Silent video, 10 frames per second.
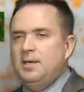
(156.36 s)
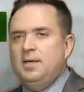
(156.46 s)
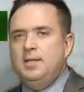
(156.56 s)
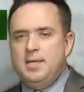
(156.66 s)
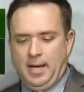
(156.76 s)

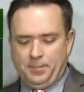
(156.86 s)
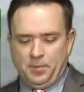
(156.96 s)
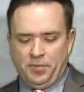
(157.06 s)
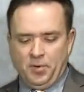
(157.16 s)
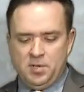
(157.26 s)
in the
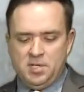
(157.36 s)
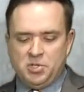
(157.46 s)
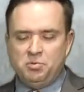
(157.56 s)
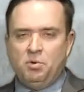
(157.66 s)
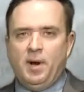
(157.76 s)
upper
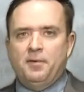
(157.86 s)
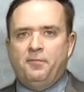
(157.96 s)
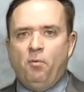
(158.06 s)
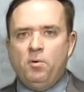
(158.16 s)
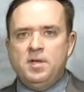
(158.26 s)
30s to around
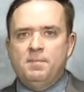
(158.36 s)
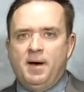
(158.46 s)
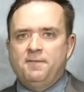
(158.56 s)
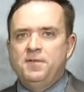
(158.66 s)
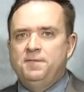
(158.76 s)
40,
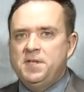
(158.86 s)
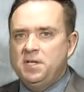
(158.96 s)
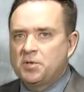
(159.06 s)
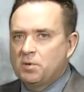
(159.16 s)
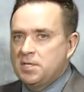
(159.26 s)
about
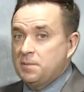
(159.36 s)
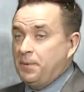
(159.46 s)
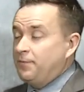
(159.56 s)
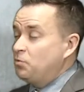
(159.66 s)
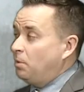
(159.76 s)
15 degrees
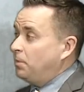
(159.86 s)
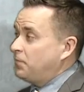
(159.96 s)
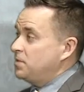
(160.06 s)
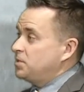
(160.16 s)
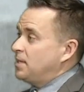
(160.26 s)
above normal
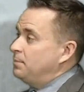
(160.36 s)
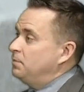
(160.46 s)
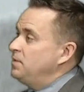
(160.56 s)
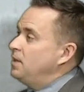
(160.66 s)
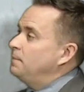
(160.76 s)
for this time
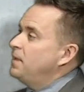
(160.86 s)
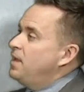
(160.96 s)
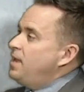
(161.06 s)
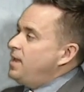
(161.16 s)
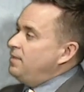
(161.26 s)
of year.
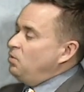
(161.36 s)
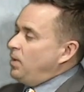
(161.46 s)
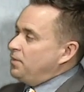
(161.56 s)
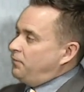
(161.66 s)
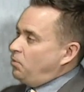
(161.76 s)
And the
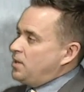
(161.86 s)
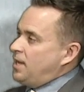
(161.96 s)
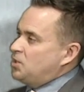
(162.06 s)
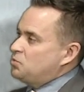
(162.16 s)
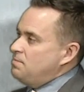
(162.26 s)
weather
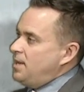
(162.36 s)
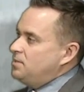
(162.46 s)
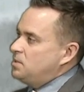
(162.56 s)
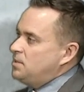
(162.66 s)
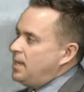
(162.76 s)
forecast
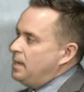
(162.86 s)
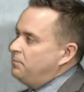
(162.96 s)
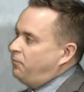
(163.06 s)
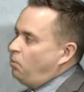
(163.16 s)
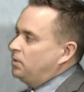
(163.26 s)
remains the
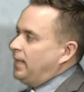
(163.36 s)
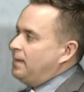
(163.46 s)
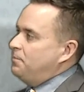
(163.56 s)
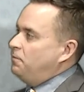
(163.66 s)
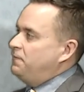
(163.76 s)
same for
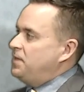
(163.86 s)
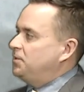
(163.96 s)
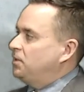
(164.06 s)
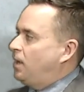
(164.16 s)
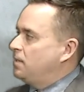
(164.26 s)
Lambeau
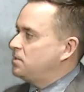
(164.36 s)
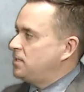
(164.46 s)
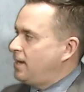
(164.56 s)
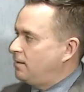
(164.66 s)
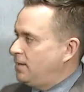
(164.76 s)
Field on
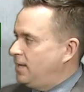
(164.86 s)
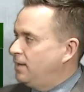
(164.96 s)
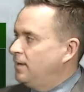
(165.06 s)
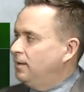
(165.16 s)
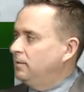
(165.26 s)

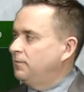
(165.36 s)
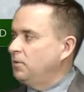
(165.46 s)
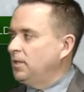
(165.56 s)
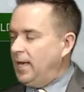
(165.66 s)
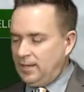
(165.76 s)
Saturday. Look
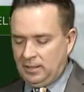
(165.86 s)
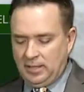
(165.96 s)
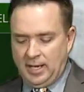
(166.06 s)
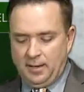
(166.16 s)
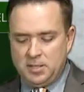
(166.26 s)
for a lot of
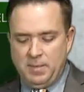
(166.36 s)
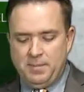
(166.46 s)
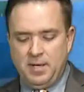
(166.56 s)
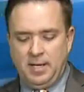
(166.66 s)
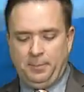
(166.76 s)
clouds,
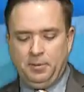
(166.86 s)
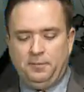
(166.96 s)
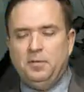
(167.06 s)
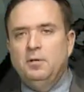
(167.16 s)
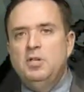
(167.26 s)
maybe a couple
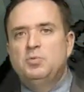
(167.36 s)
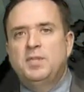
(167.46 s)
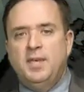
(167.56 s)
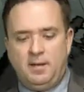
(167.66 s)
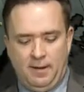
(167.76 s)
of flurries,
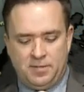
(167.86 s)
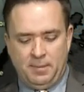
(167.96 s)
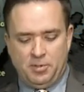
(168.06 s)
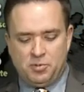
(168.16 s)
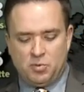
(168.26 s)
with kickoff
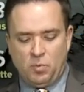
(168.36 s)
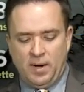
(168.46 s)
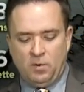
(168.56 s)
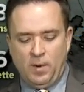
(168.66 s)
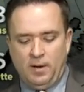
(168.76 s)
temperatures
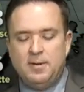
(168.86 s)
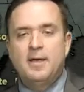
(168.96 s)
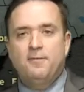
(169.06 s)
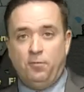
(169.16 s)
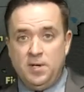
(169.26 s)
right around
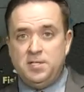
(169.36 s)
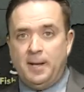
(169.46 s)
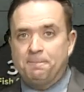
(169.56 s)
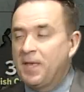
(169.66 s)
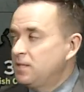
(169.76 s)

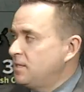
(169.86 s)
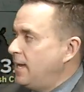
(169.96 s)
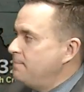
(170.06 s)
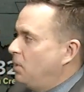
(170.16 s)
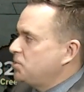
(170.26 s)
freezing.
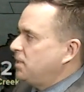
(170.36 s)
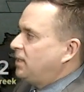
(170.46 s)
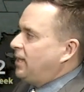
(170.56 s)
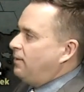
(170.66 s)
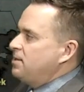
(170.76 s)
Tonight, mostly
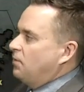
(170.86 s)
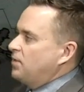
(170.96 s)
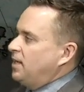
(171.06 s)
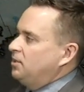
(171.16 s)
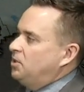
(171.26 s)
cloudy.
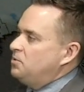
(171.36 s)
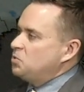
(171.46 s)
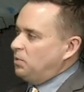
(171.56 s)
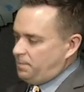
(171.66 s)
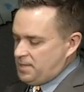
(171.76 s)
Overnight
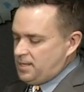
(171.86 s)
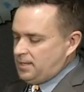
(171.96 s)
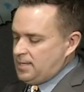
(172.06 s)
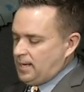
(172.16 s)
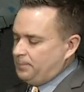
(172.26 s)
lows will be
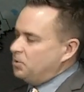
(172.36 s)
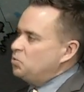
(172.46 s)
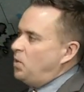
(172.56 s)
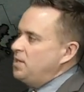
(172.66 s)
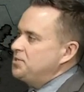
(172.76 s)
in the upper
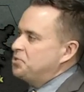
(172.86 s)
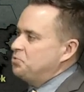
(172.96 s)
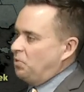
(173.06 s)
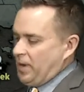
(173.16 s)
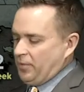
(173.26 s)
20s
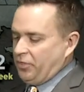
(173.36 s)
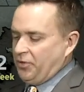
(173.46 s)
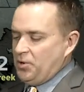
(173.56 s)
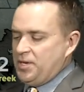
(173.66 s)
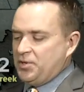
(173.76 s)
to around
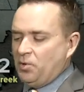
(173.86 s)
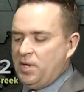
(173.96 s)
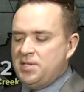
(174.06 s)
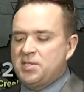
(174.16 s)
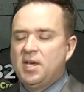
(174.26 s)
30 degrees.